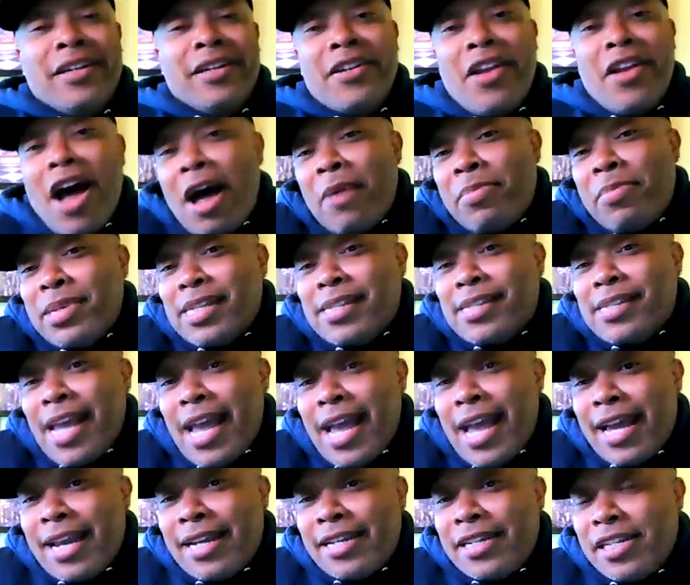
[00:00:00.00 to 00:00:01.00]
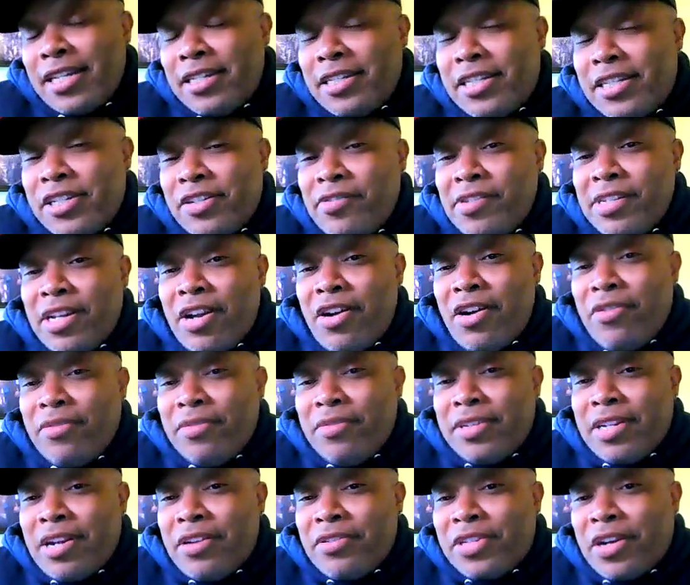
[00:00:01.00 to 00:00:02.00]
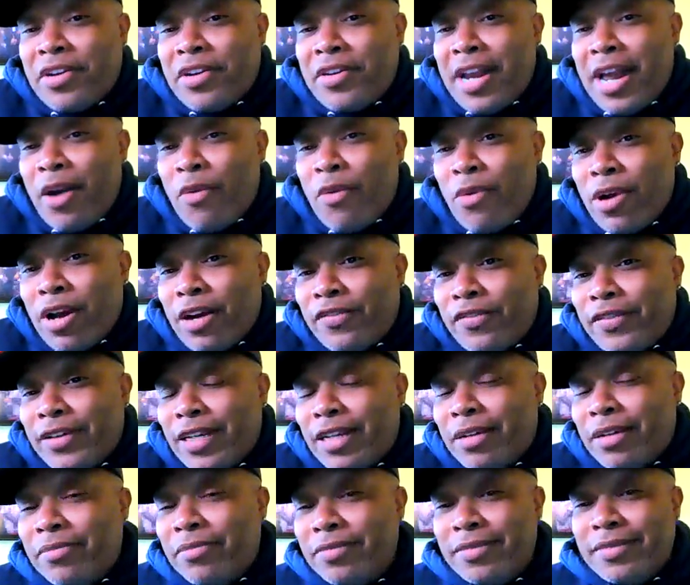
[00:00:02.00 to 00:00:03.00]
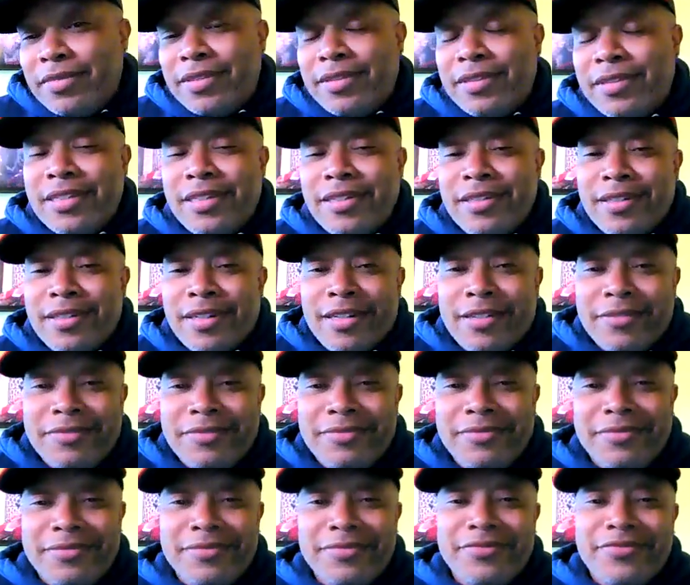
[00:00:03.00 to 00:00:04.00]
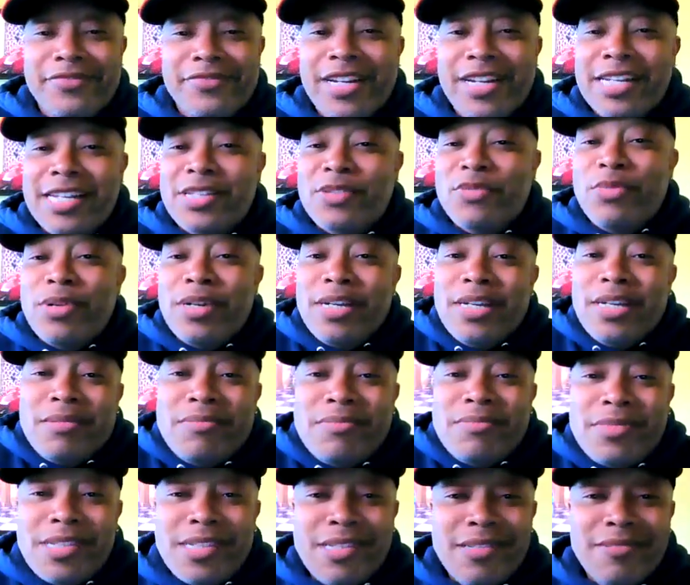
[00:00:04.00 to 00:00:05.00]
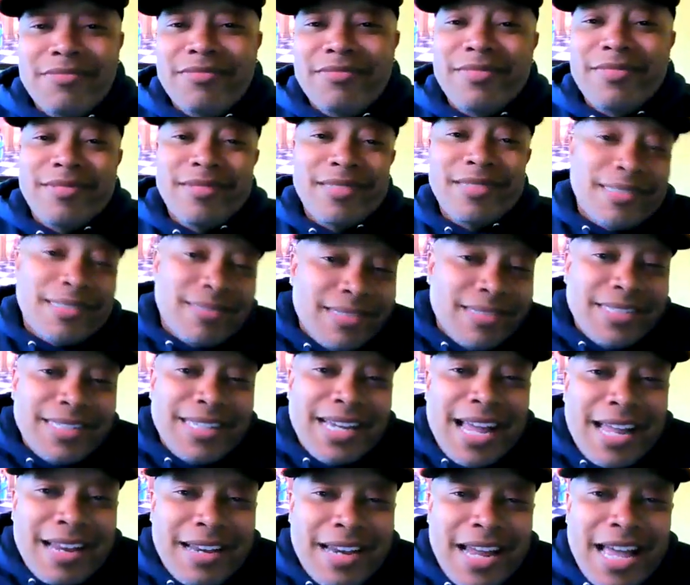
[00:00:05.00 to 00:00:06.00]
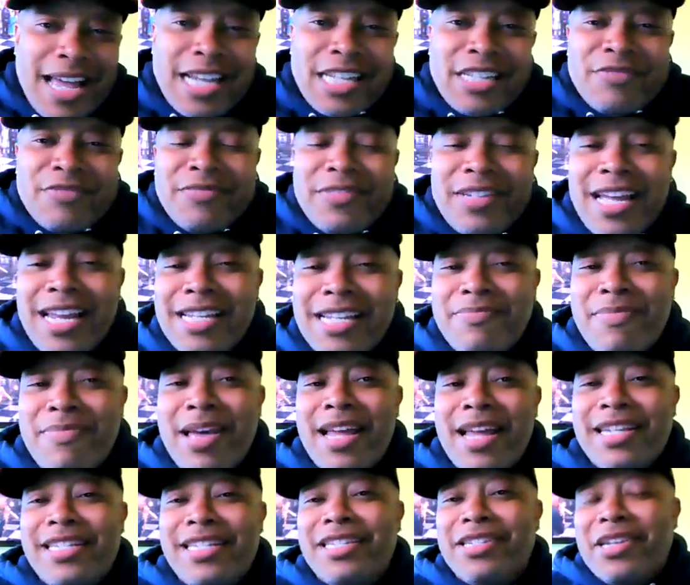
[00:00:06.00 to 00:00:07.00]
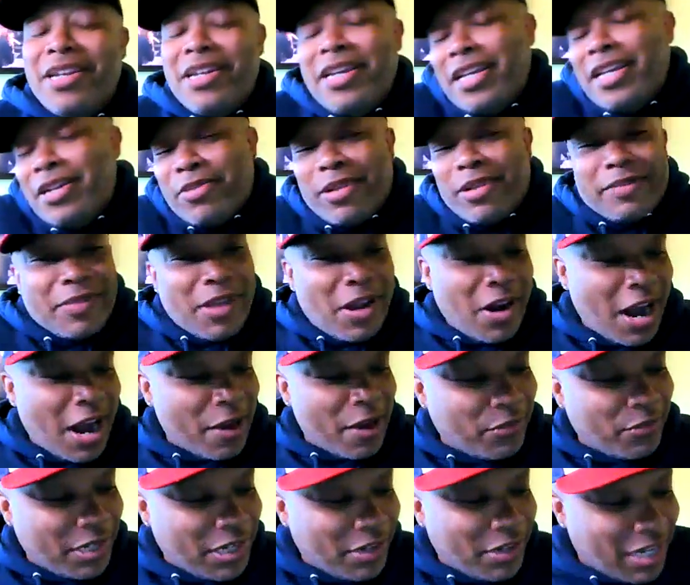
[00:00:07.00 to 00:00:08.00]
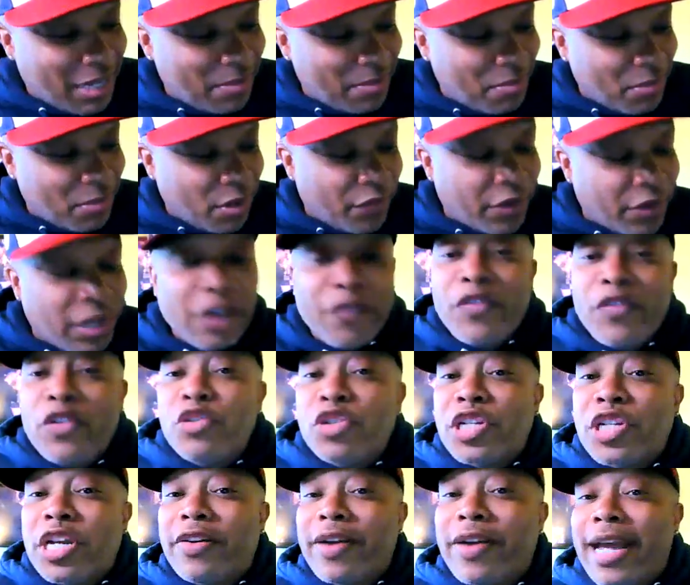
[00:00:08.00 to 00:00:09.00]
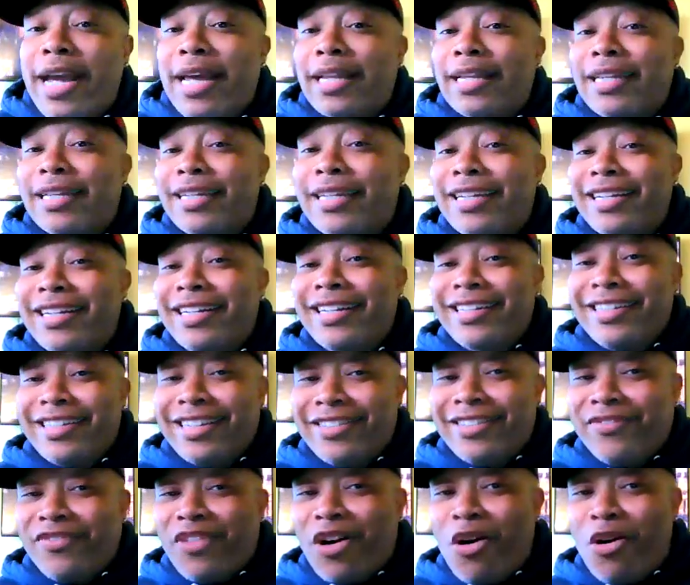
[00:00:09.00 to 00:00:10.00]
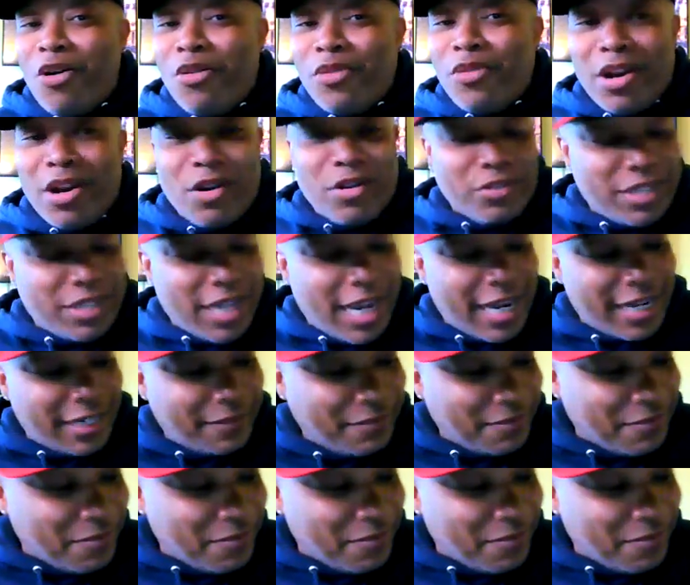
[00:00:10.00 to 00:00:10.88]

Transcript: I'm just saying, generally don't turn out well for them. Vanessa Williams, not as bad as she. Anyway, all right, we're gonna keep it moving. Good for you, Sherry Headley, for holding on tight.